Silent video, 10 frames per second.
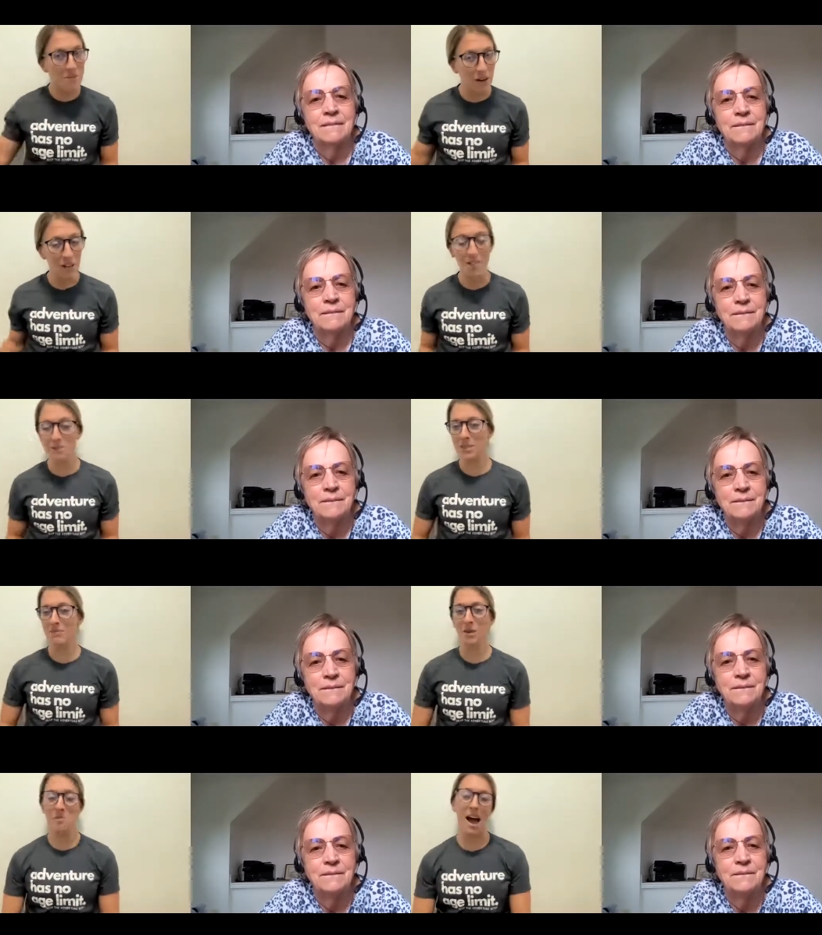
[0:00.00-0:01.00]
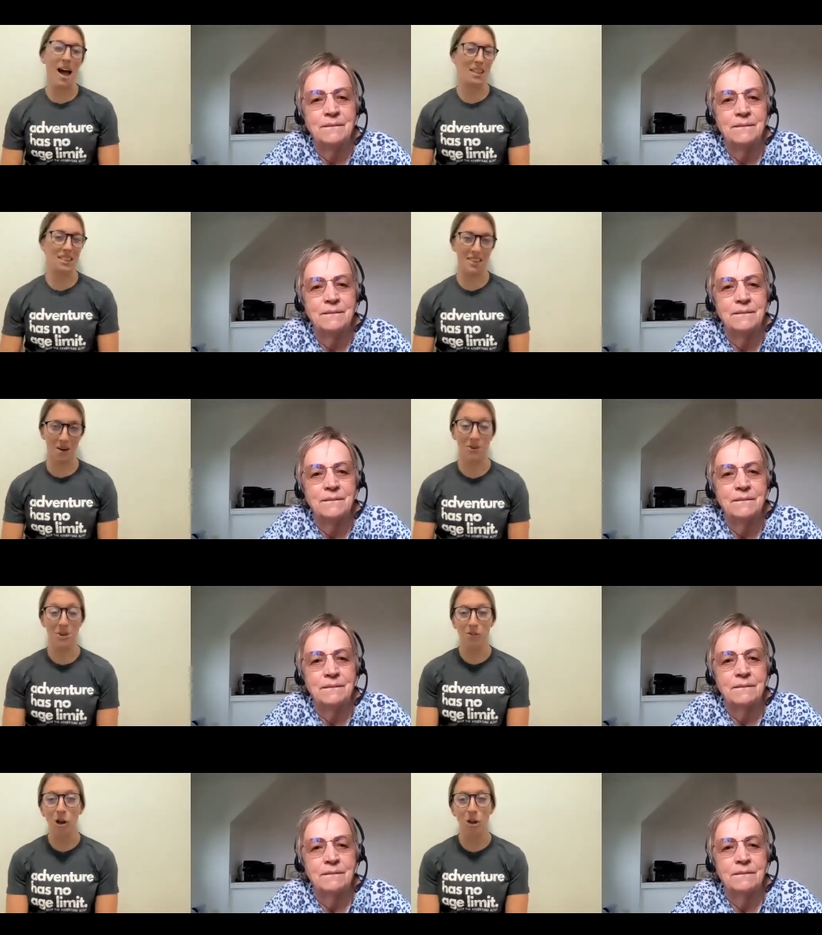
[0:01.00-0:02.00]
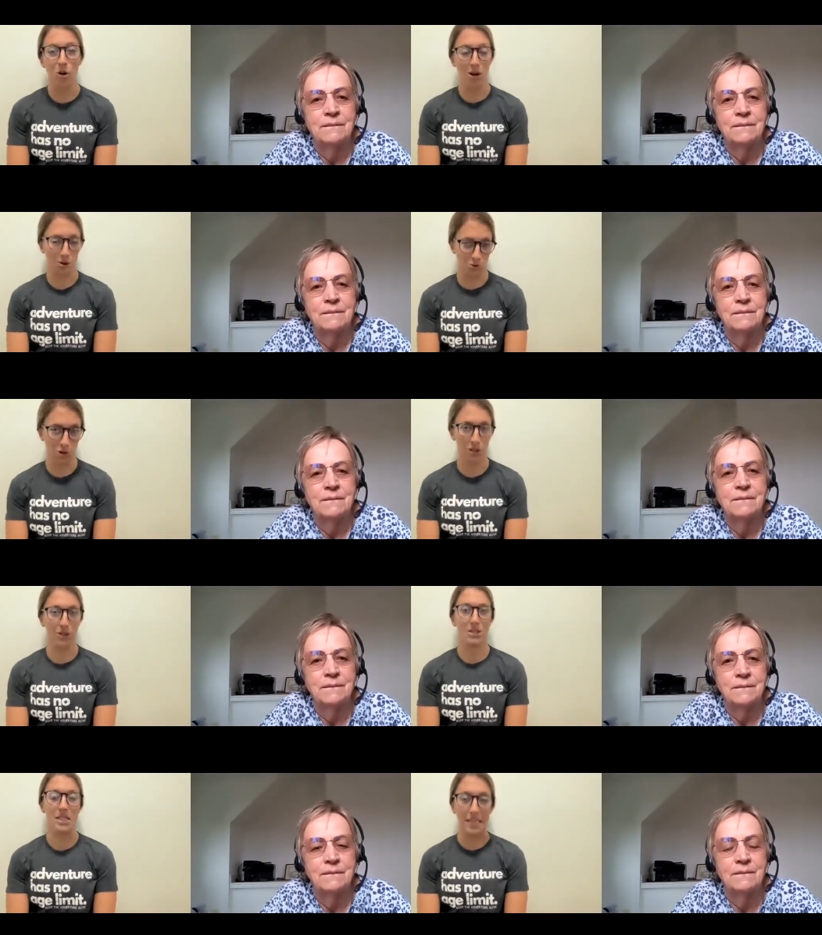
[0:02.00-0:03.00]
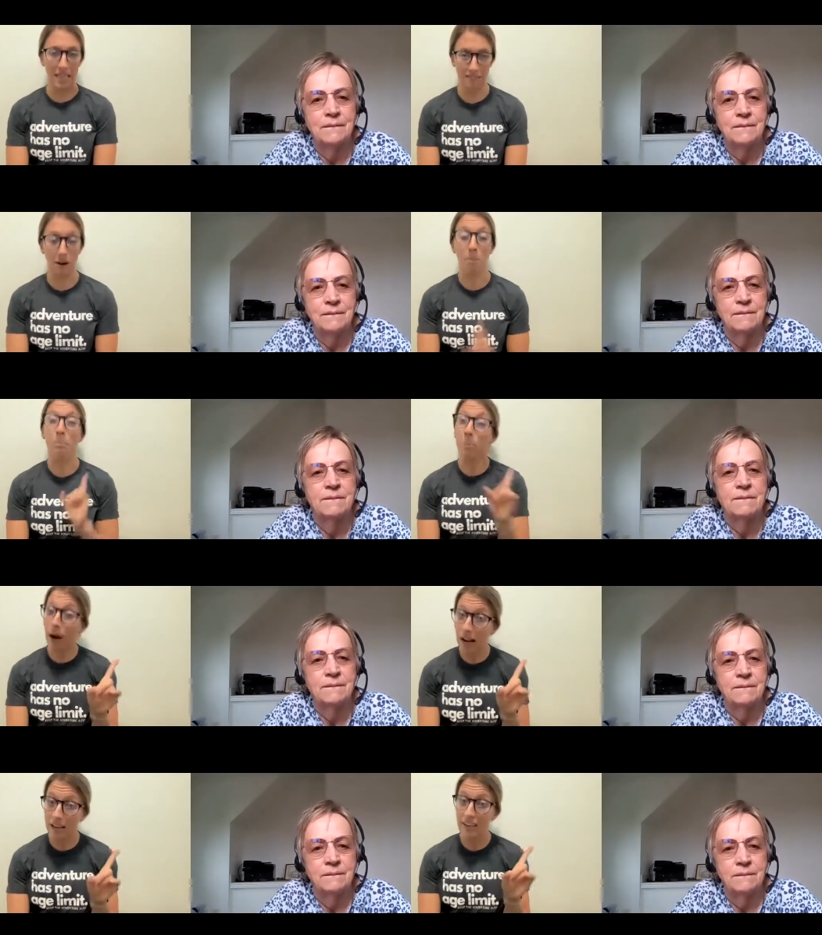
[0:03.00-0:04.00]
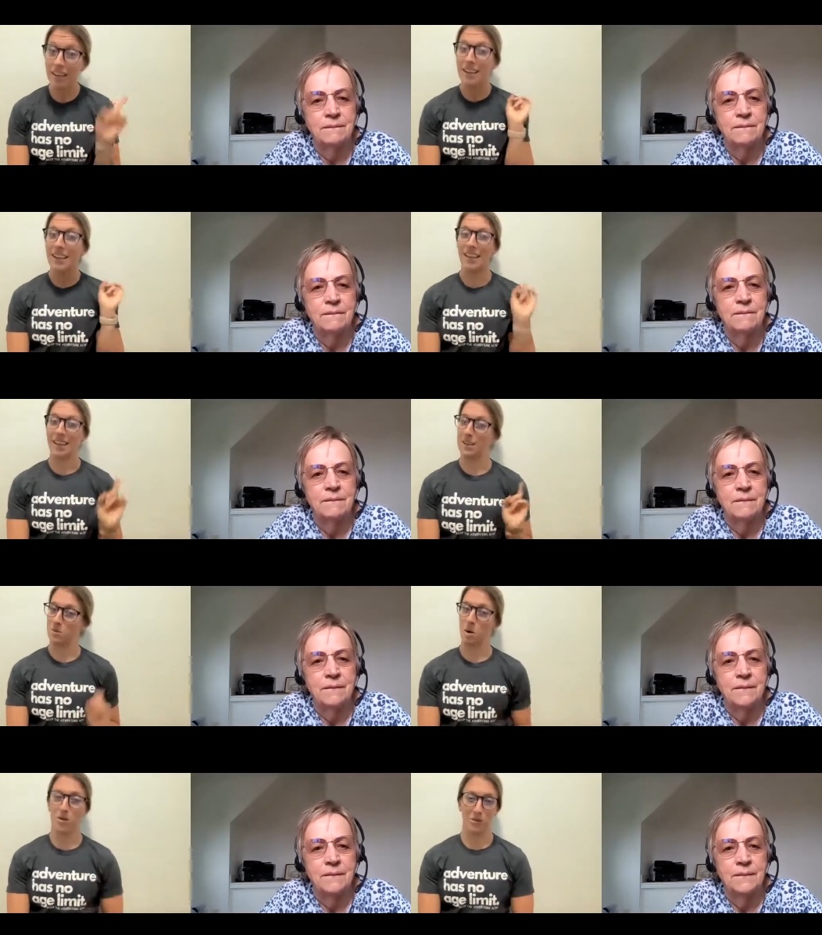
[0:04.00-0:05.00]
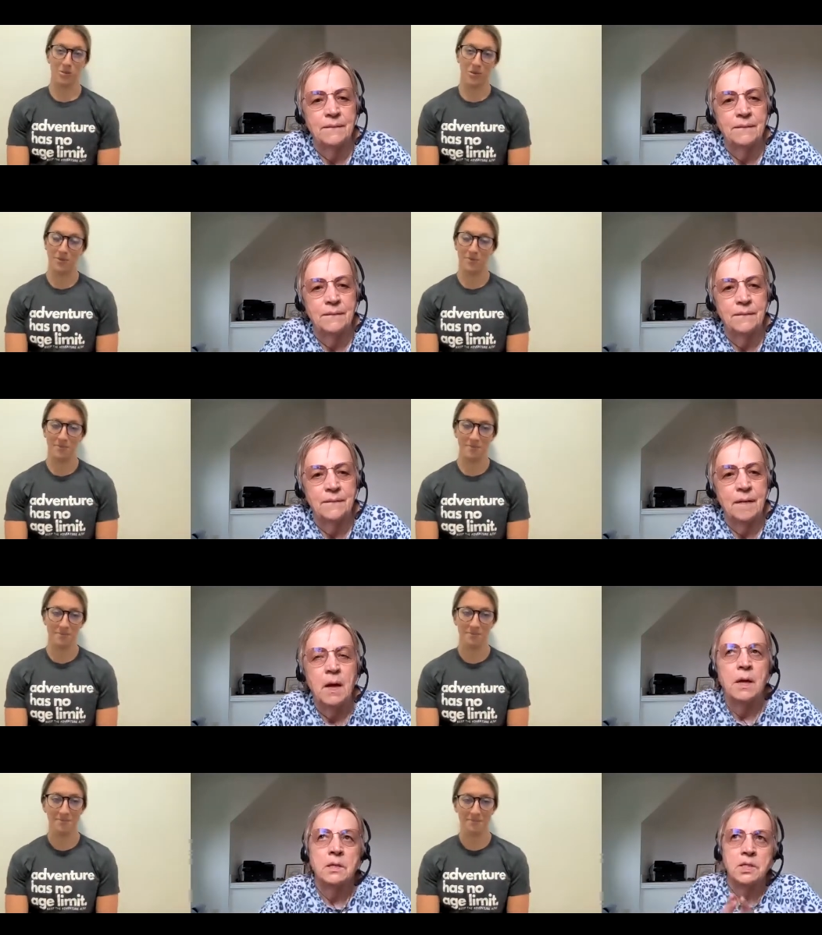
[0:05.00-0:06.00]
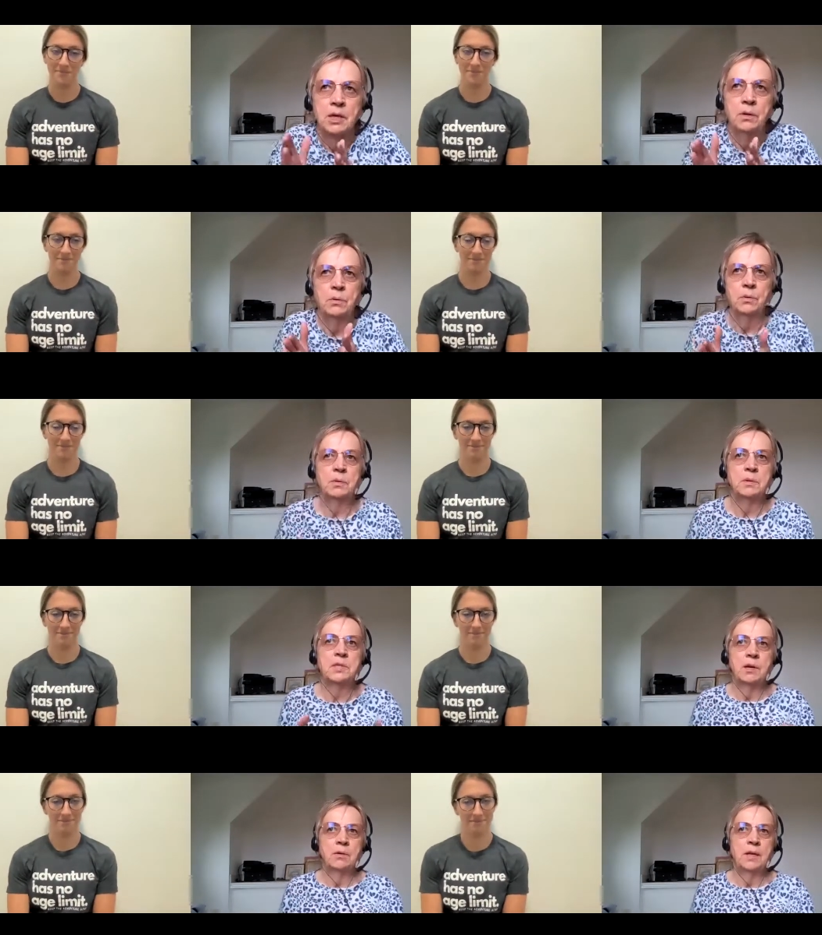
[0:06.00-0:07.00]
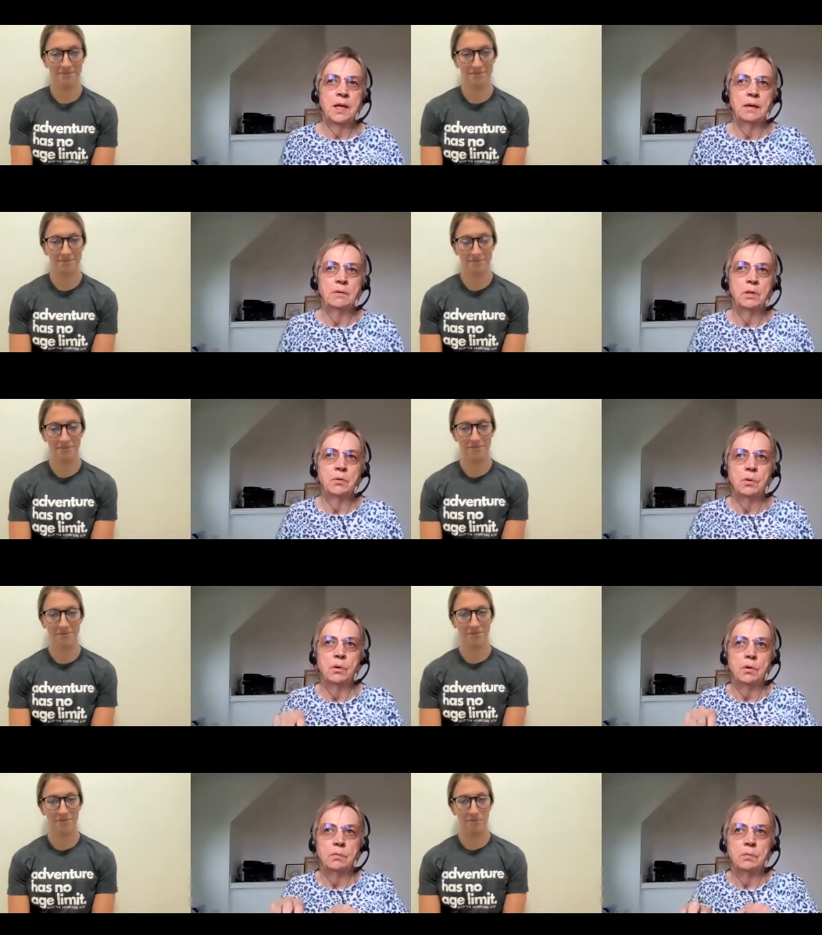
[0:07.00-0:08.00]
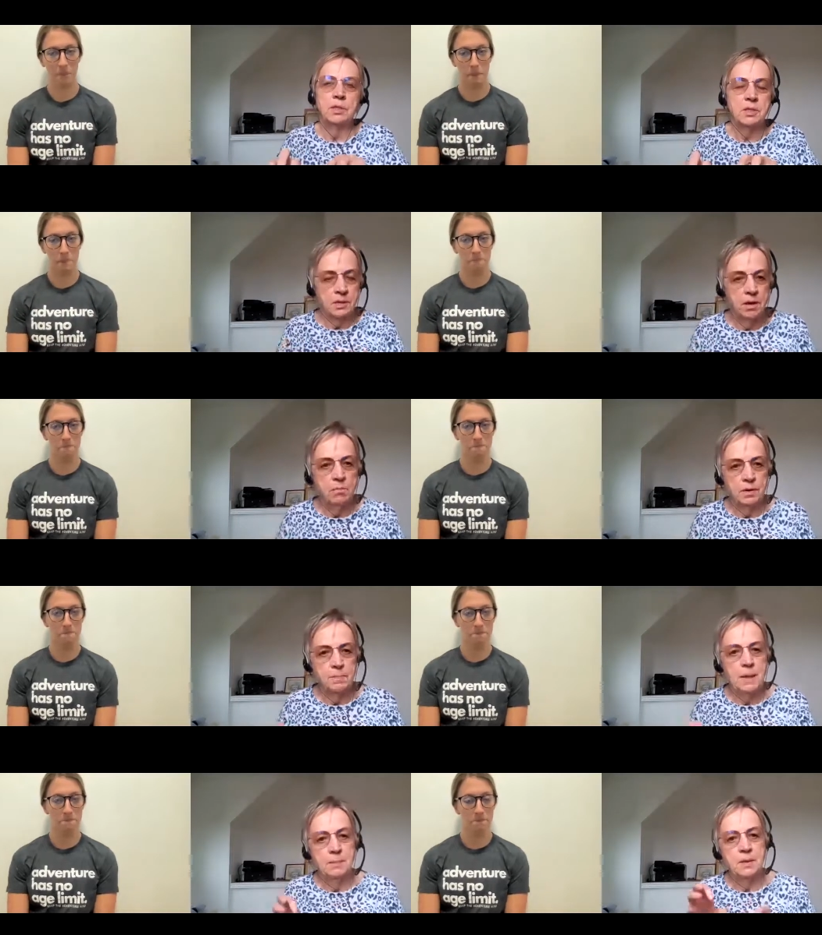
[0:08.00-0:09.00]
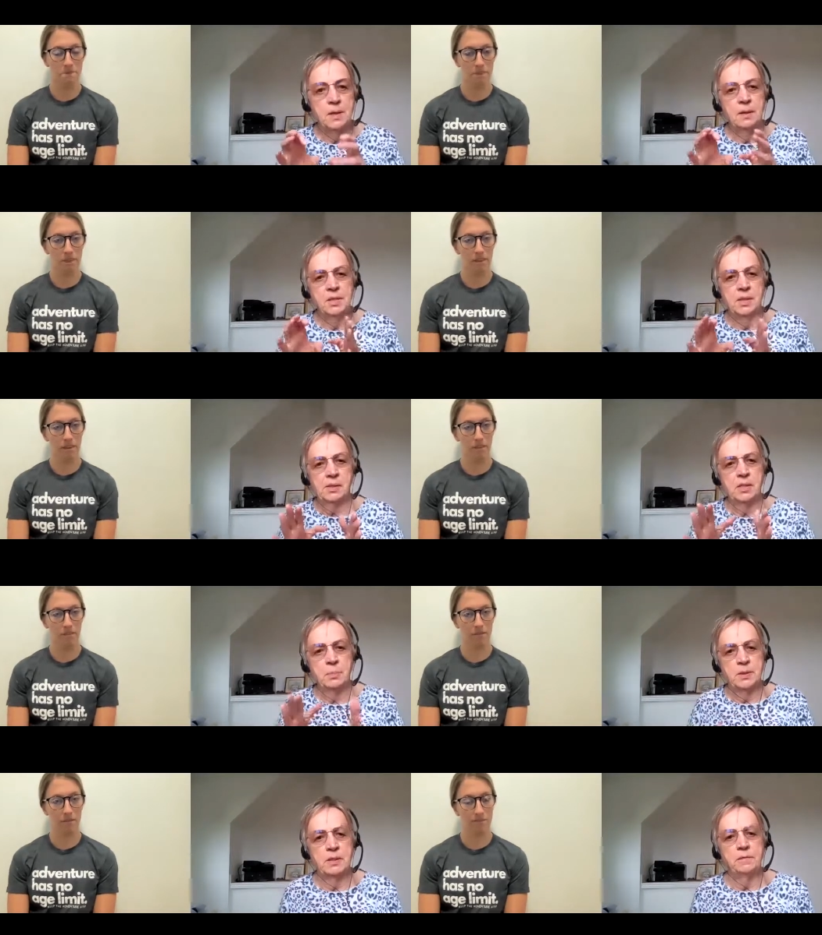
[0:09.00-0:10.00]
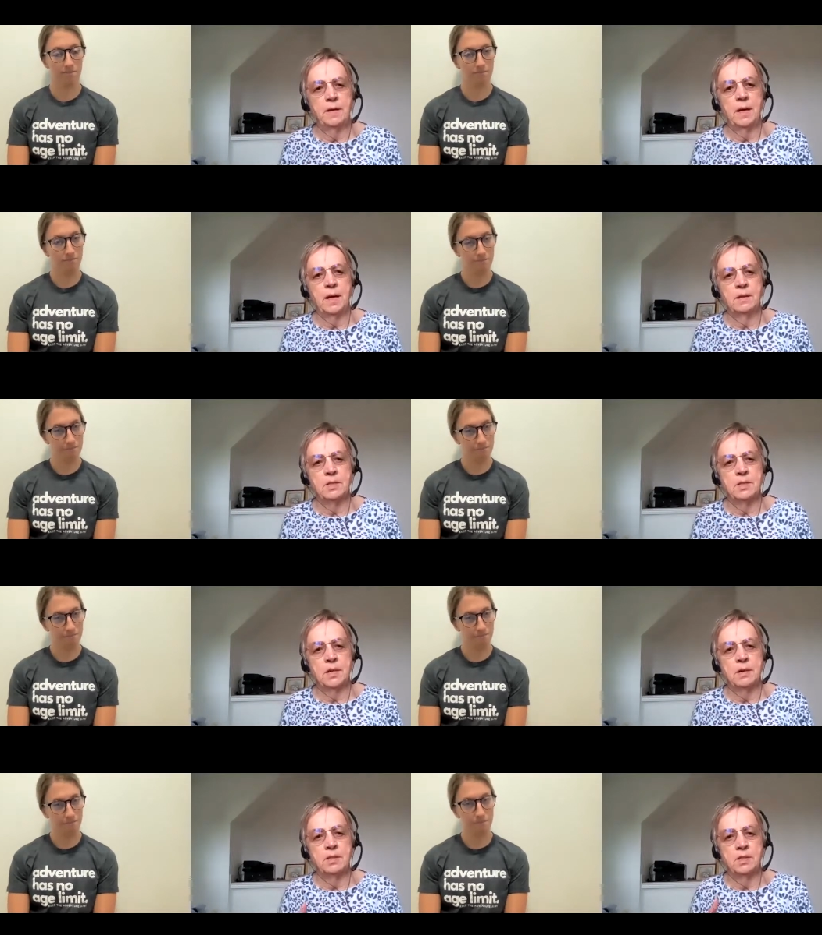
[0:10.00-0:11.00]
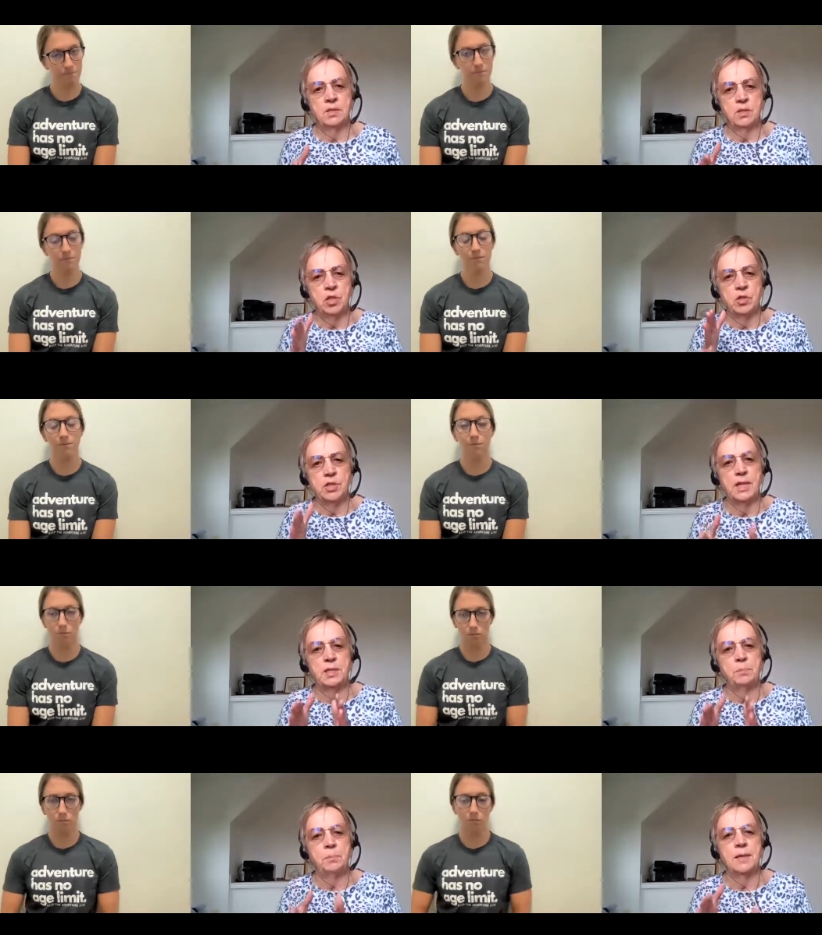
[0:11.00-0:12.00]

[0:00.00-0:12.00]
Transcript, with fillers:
Speaker 1: very specific path that we follow in order to get there, but it is possible.
Speaker 2: So, so the your to start with maybe is it specific exercises as you say to